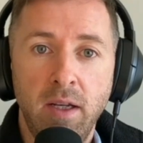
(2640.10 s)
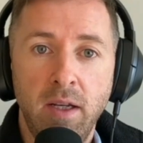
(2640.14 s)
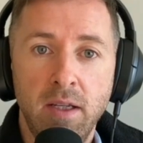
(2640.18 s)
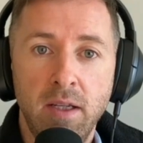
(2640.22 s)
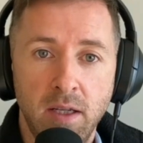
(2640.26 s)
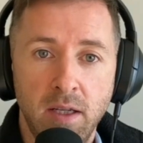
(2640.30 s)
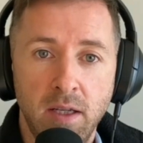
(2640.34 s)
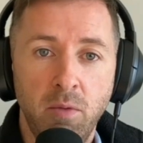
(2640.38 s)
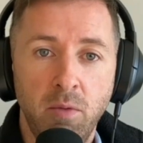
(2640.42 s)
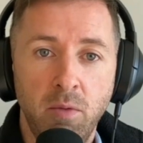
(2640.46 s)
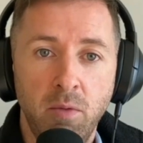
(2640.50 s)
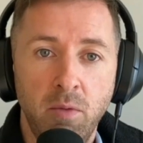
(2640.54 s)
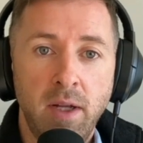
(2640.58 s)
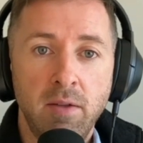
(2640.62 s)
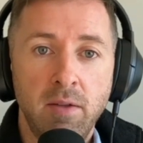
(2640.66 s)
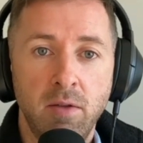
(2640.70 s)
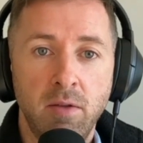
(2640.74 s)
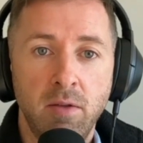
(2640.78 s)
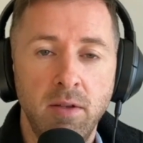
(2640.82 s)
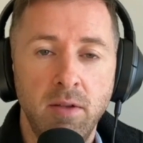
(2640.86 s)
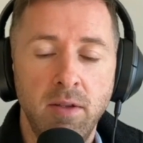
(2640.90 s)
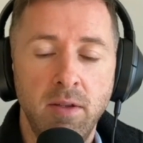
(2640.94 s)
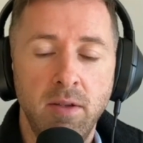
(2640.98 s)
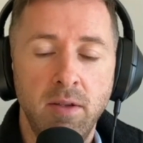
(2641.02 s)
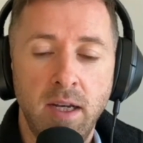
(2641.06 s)
So well
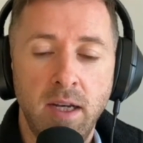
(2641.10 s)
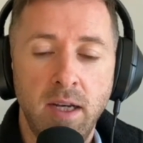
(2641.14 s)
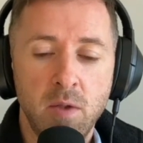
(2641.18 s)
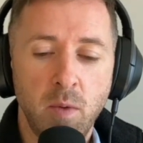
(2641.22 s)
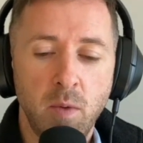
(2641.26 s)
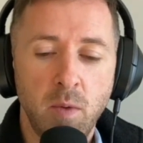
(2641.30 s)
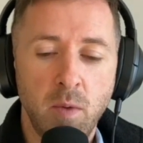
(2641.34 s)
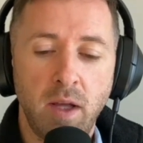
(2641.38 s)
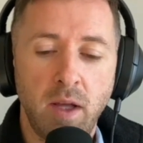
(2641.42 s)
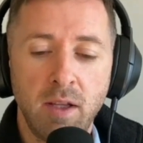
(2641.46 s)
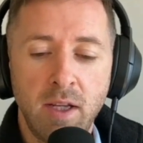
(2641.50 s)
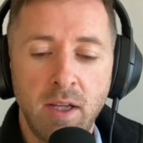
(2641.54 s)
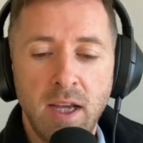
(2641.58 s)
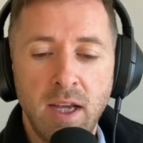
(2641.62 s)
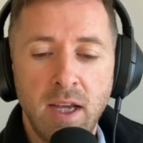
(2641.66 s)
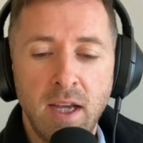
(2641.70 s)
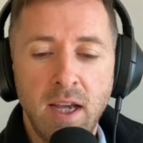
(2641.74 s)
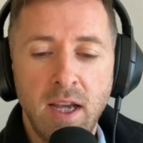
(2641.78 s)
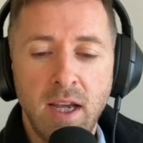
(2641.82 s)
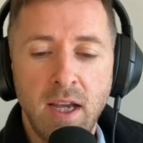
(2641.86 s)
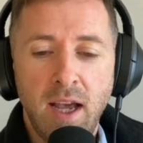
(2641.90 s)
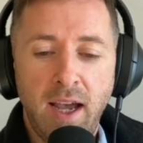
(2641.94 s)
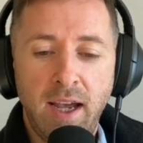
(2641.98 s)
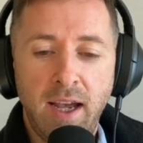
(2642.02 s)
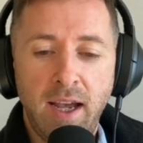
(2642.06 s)
done on that as well.
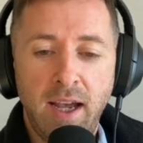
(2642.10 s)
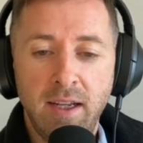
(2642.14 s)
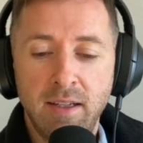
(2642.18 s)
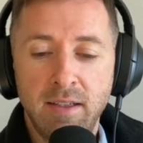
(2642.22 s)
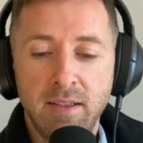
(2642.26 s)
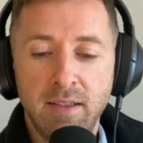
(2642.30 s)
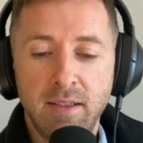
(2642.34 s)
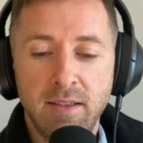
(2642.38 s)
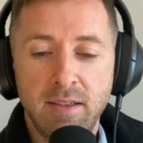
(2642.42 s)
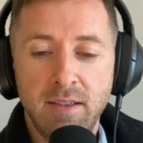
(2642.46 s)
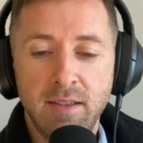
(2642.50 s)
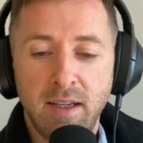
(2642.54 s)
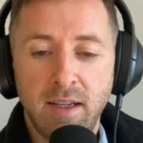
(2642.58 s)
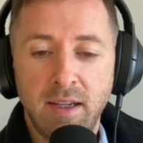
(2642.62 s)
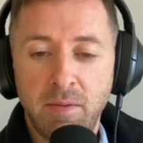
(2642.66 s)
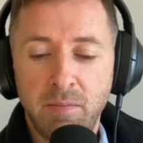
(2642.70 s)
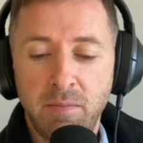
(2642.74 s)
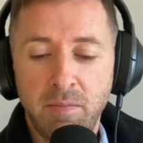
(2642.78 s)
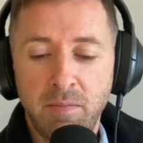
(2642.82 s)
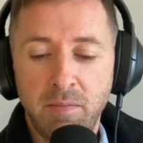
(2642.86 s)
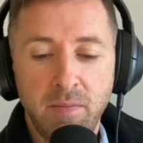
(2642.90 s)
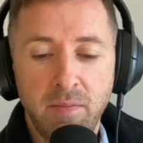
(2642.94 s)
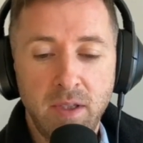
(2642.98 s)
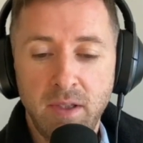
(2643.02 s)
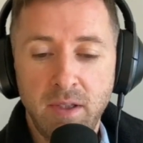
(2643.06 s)
And
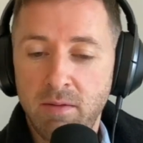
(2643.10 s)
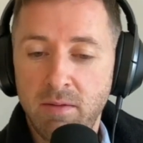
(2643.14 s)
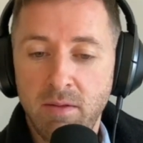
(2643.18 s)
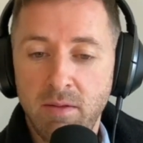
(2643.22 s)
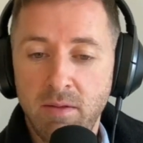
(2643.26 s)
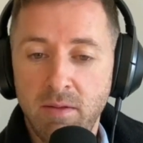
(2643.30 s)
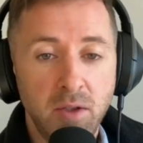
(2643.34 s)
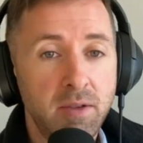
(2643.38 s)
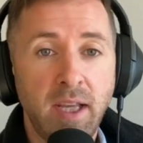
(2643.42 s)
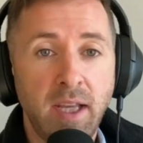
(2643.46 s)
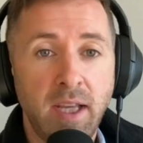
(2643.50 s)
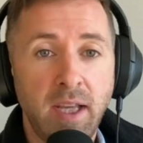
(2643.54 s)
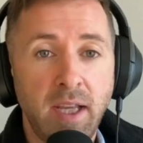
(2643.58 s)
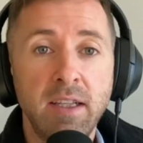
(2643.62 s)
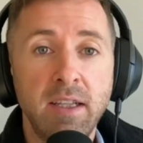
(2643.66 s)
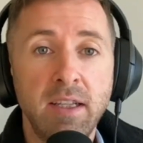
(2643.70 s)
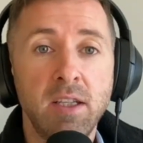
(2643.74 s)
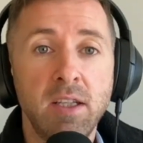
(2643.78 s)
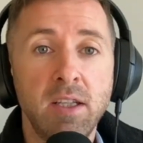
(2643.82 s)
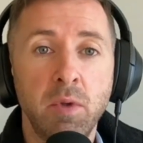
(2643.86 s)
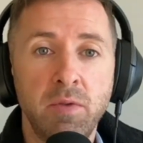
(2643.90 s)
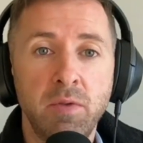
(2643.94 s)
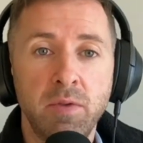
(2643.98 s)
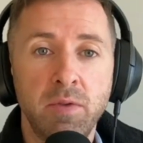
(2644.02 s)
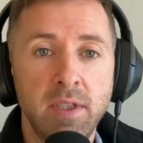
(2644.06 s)
look, thanks
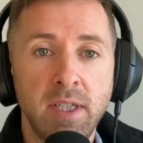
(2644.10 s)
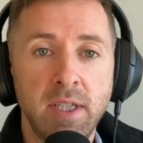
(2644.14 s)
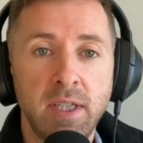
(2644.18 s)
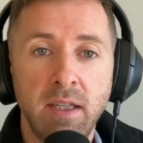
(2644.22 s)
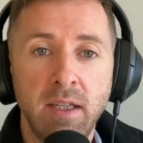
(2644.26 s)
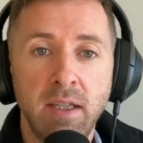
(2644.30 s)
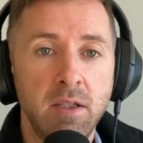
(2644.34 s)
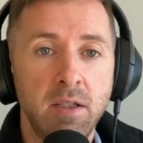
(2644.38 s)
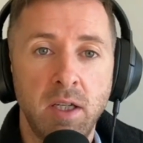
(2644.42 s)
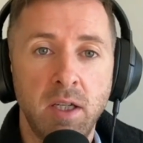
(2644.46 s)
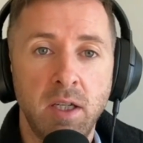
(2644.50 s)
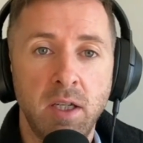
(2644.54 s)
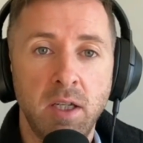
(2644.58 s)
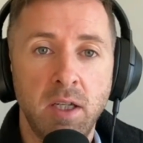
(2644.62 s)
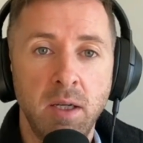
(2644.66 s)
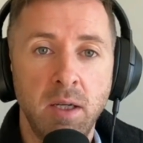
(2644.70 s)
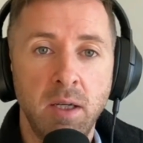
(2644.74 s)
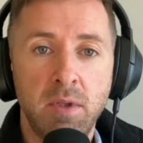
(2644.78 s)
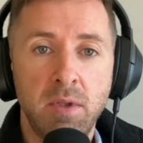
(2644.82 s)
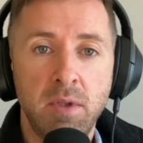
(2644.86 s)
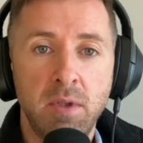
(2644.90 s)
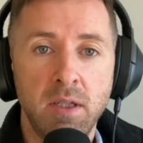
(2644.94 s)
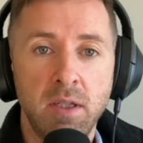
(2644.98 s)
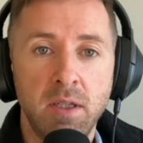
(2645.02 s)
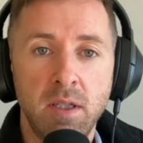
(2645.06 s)
so much for taking the time
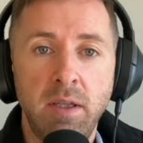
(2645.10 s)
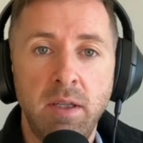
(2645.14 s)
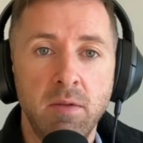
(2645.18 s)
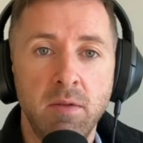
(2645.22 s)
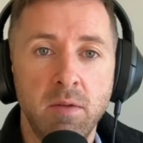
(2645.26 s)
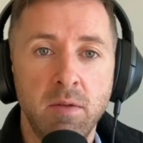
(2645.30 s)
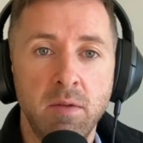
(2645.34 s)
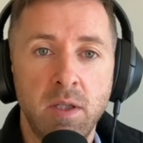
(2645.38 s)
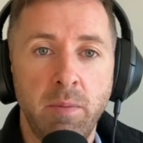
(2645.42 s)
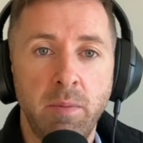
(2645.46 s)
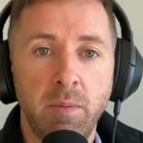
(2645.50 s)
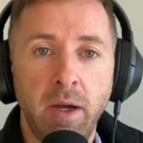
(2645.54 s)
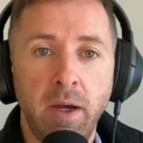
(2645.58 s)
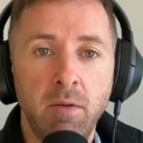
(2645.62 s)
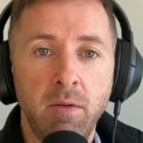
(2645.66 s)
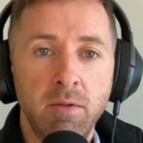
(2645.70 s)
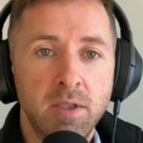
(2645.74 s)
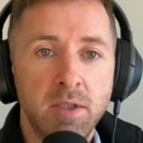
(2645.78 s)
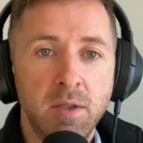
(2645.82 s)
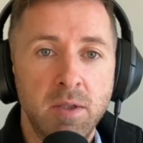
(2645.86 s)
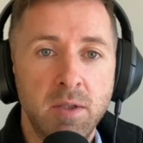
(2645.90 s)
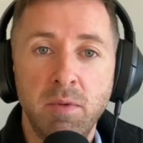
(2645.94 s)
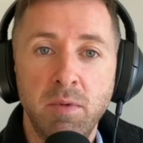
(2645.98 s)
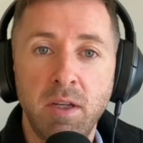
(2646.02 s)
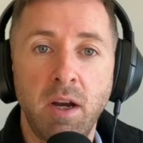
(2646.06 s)
to speak to us about
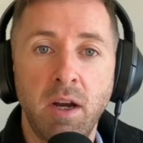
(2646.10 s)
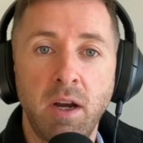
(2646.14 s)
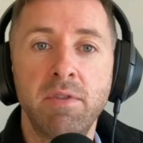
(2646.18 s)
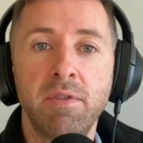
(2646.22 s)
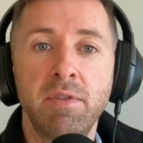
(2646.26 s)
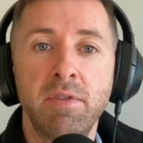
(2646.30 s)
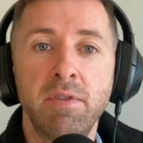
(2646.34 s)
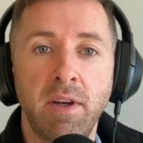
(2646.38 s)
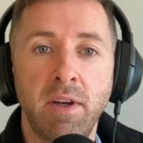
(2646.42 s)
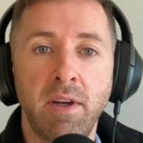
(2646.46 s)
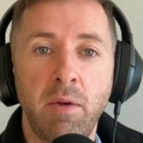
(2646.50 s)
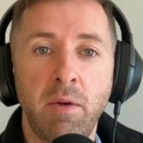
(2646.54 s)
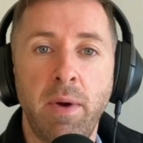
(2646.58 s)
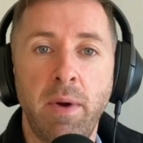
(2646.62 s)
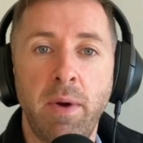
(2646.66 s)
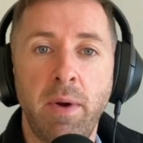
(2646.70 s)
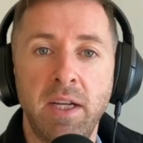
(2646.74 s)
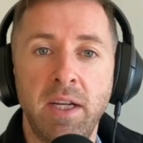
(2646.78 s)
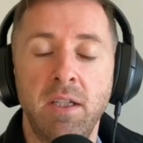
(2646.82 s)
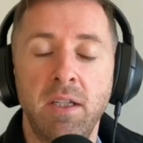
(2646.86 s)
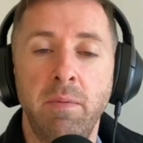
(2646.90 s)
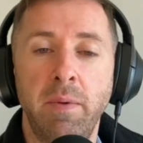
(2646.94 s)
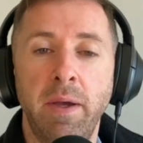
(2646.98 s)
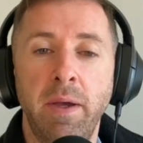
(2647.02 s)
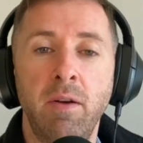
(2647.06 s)
something you're obviously very
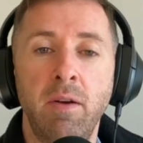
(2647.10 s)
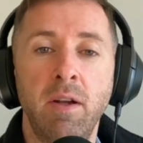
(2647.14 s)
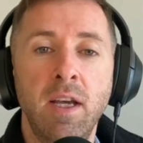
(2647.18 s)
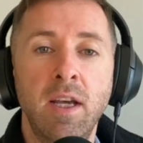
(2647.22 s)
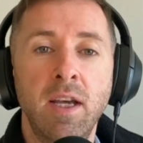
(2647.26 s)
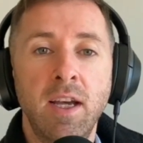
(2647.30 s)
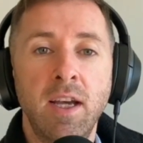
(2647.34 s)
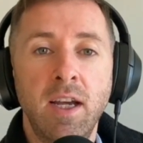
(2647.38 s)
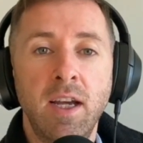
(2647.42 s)
passionate about.